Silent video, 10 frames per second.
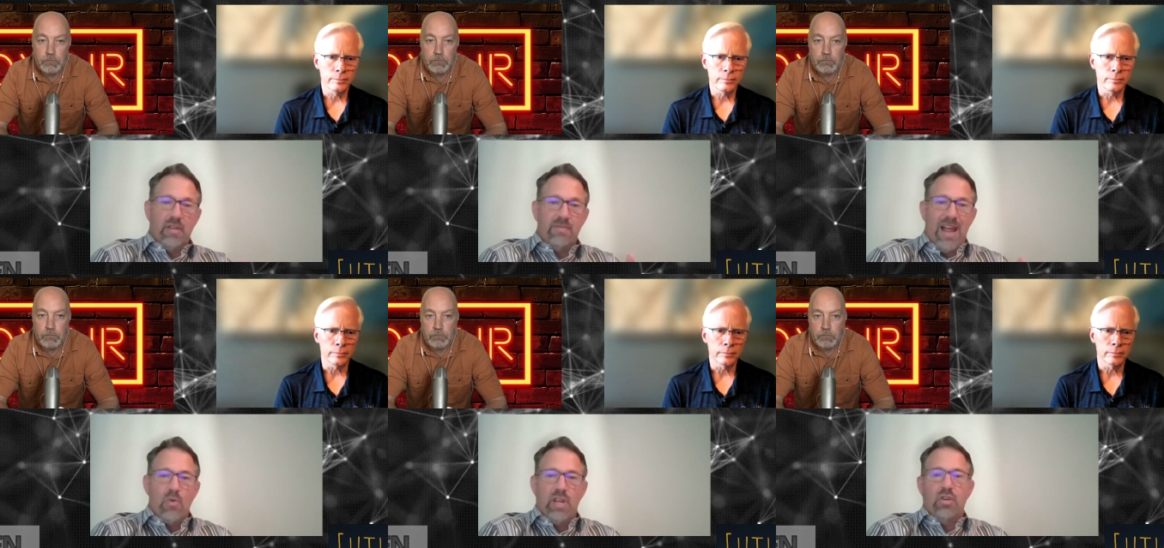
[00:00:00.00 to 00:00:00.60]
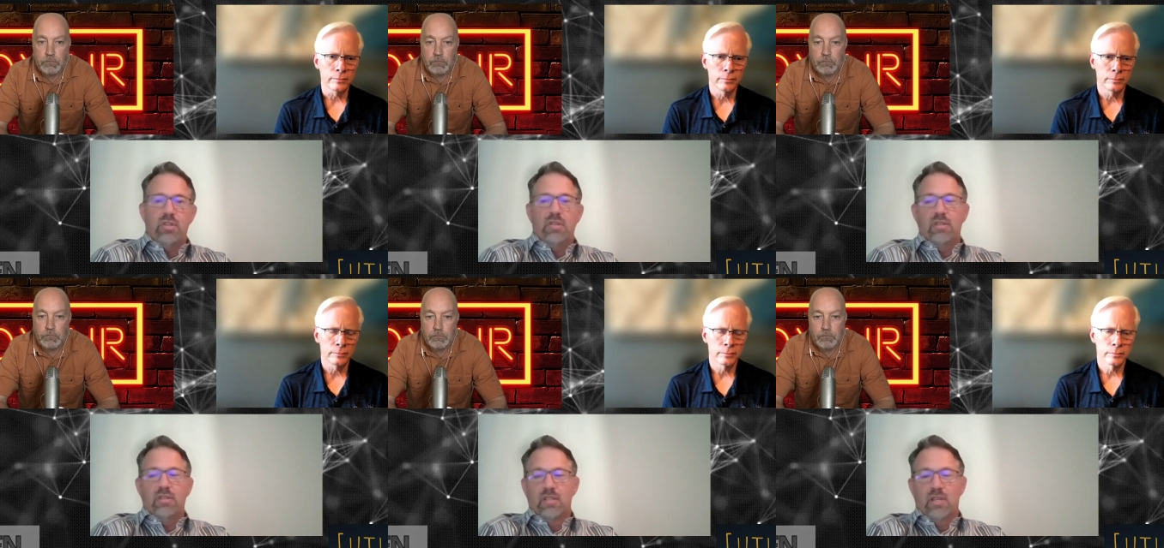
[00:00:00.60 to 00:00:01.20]
Speaker 1: that
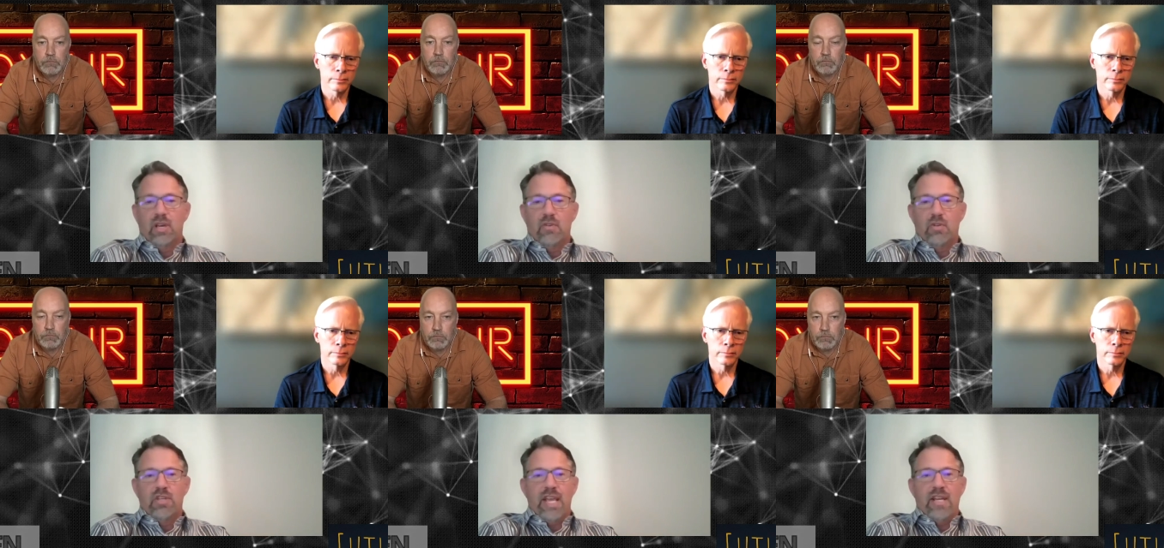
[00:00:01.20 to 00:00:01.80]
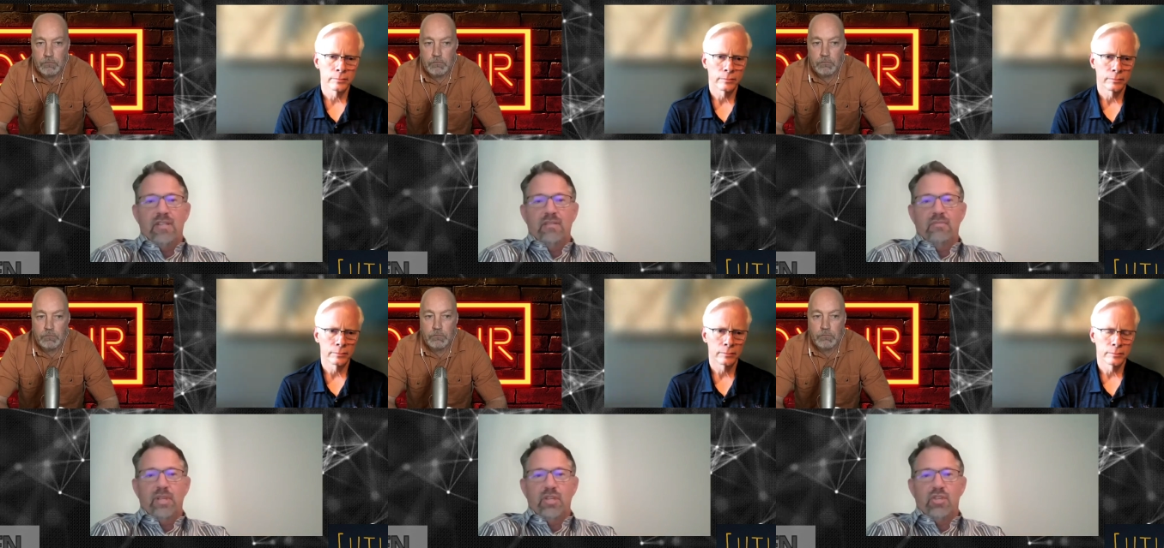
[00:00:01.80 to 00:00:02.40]
foundation of good data
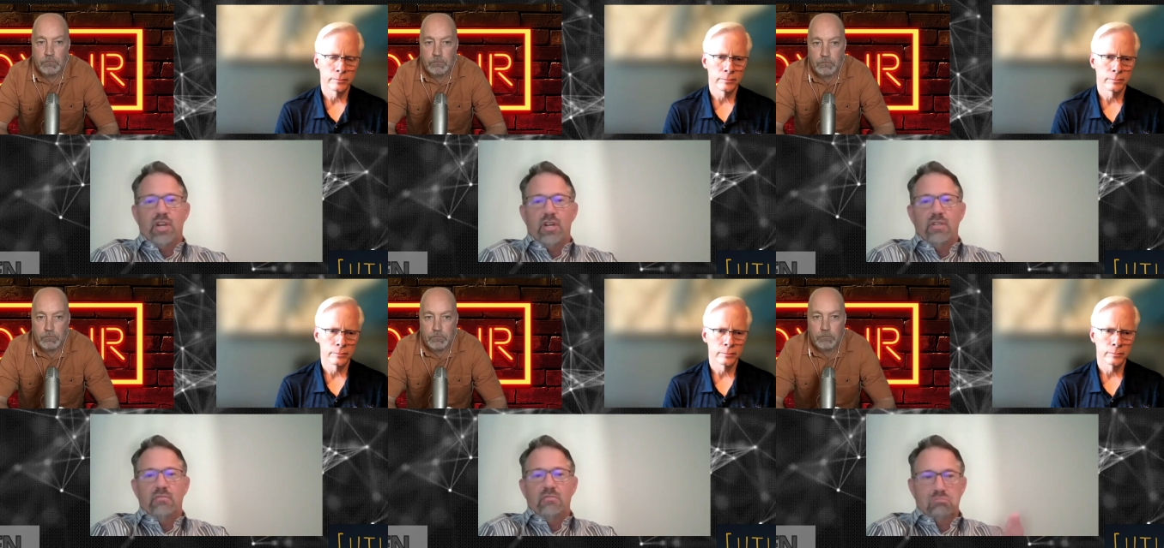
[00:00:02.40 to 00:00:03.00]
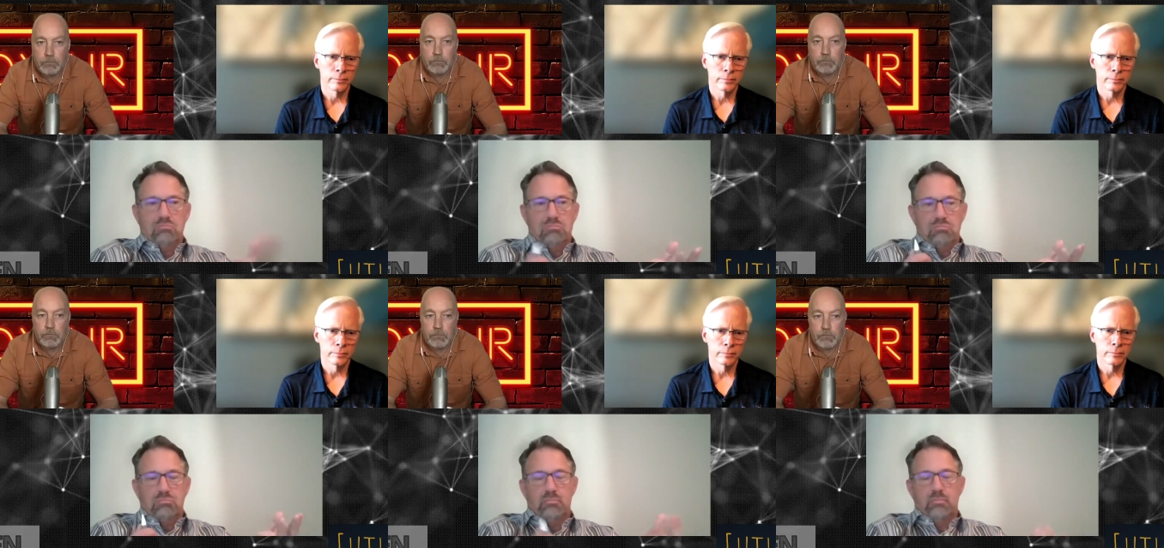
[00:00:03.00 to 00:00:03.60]
being shared,
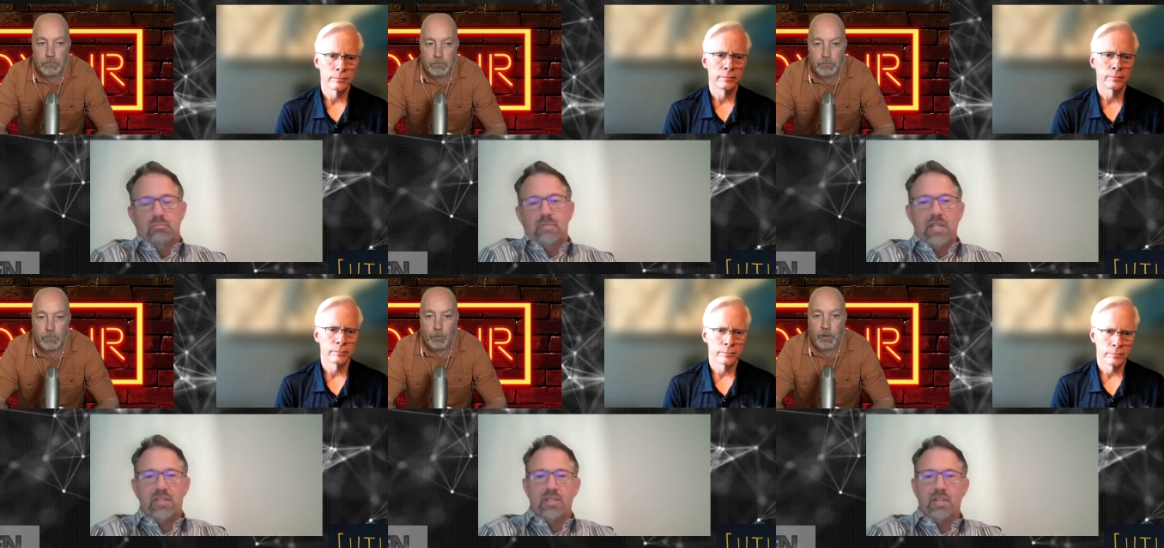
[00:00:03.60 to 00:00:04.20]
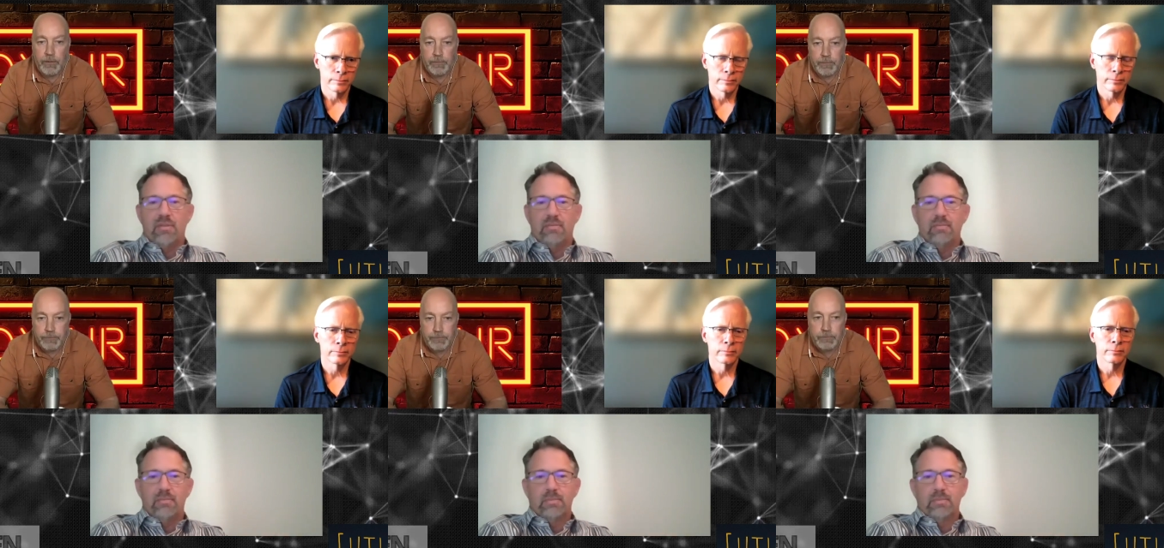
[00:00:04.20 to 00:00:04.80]
that's the right. start.
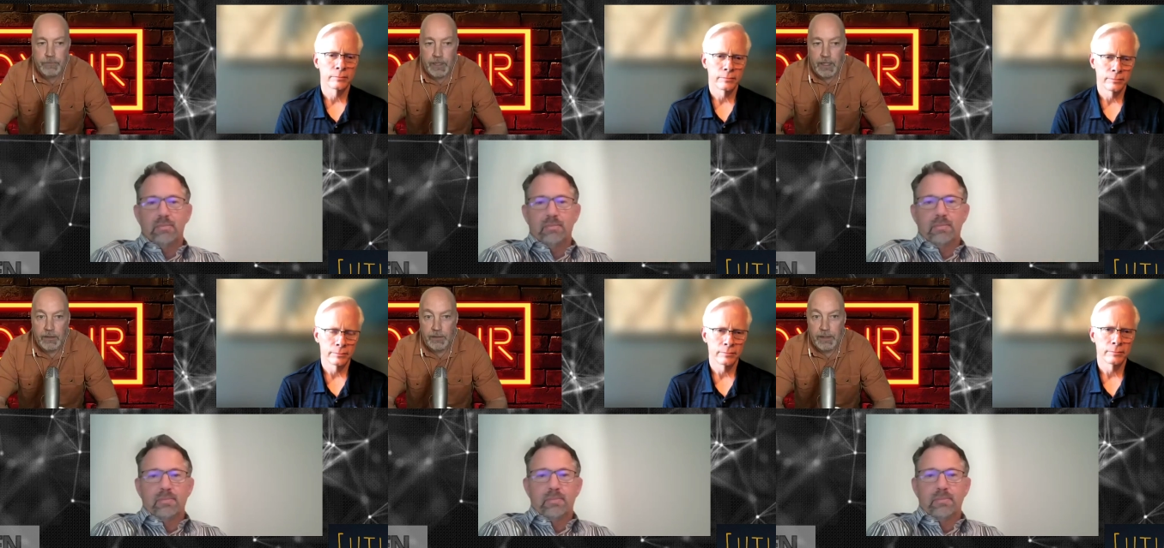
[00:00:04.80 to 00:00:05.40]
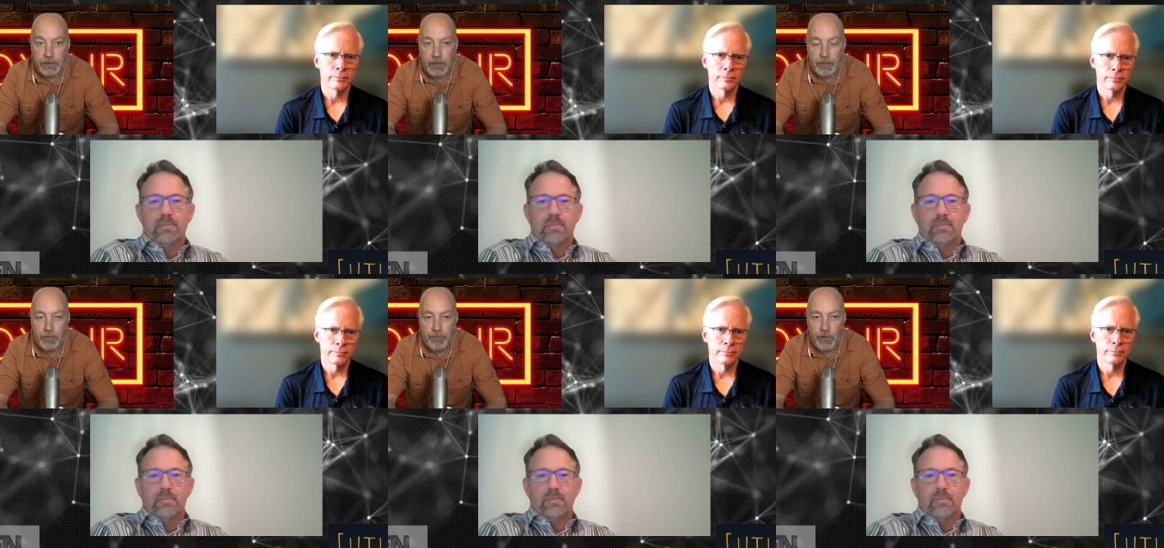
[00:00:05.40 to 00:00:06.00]
Speaker 2: Yeah, no, that's right.
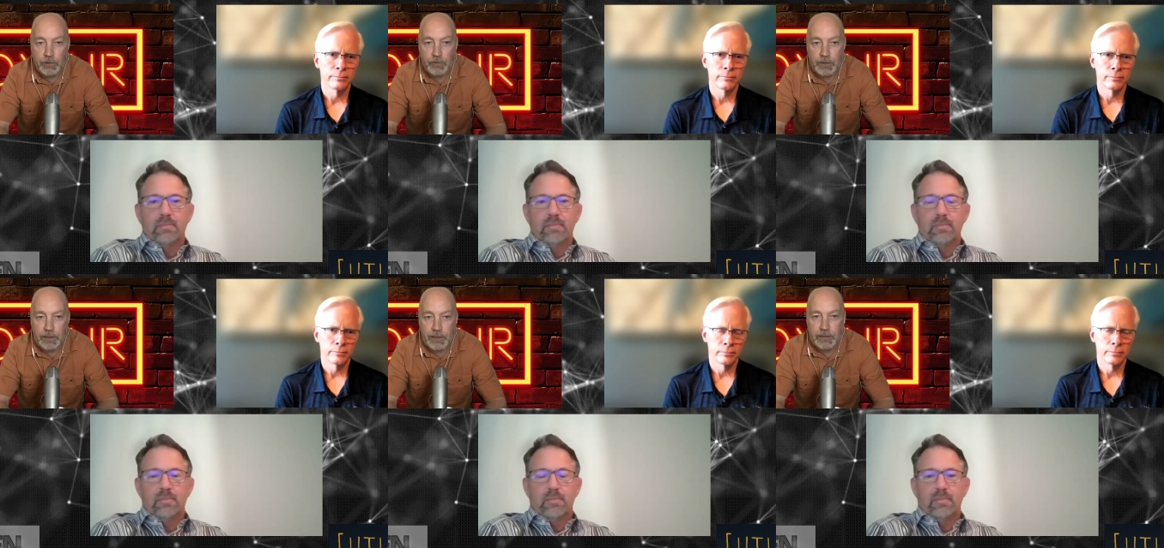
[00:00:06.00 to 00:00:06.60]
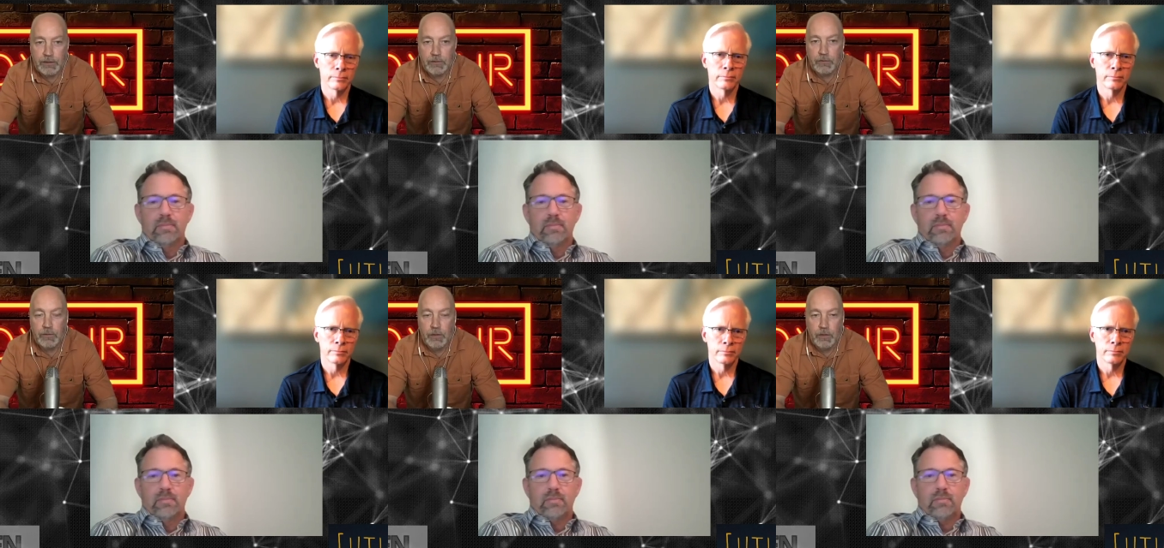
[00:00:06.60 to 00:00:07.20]
Well, folks, we'll get
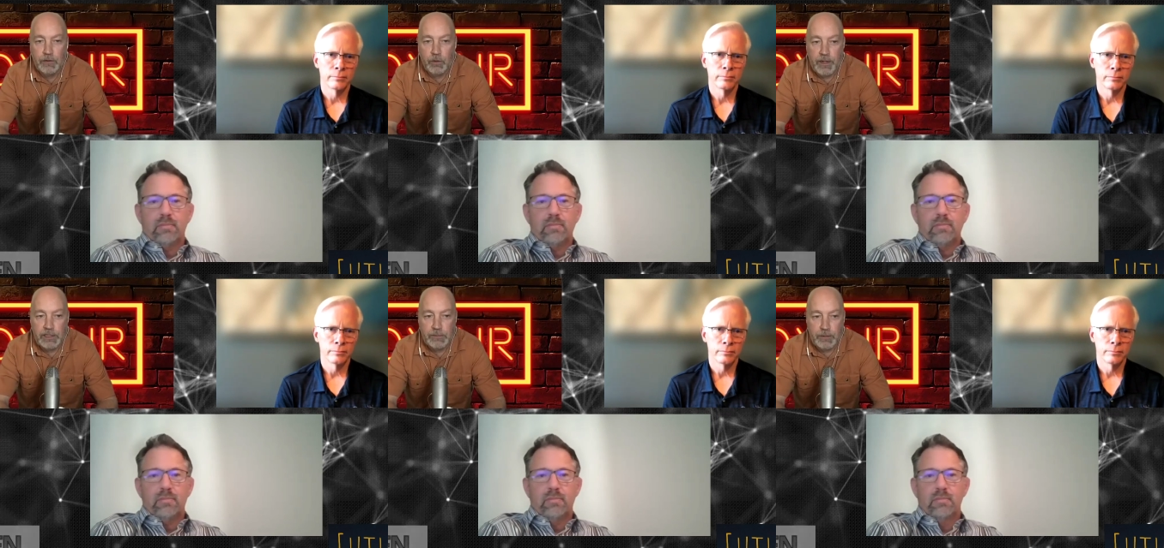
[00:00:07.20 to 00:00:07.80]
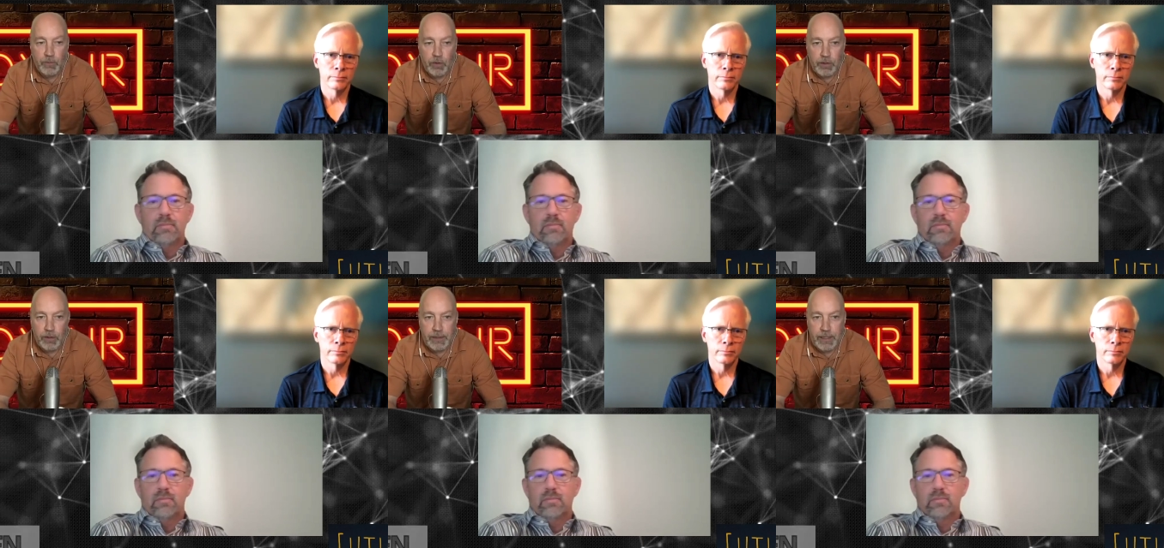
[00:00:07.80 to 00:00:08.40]
into the weeds a bit more
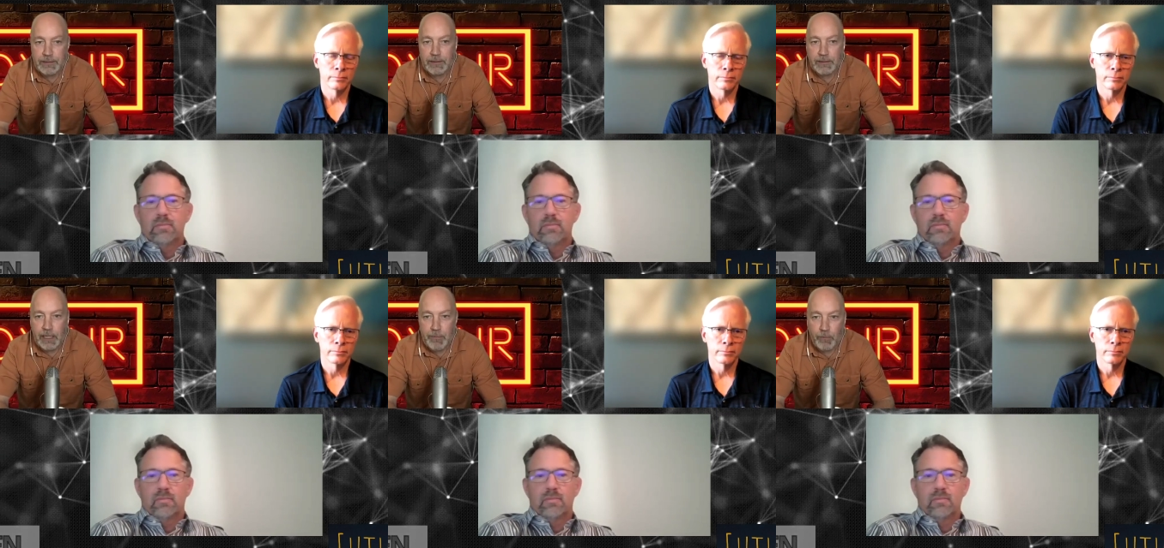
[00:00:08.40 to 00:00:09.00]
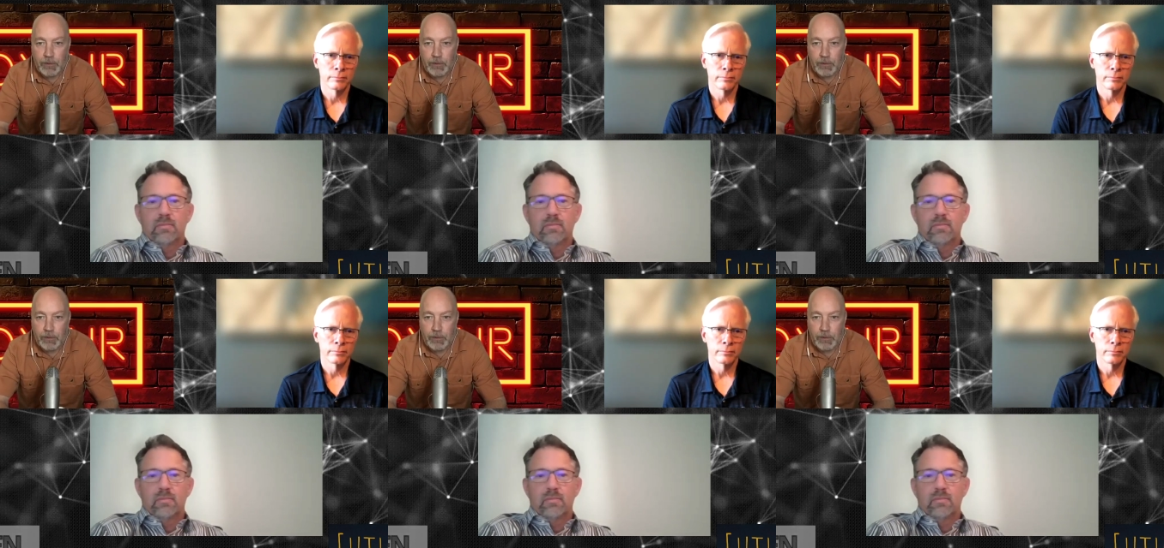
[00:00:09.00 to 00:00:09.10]
in our next segment.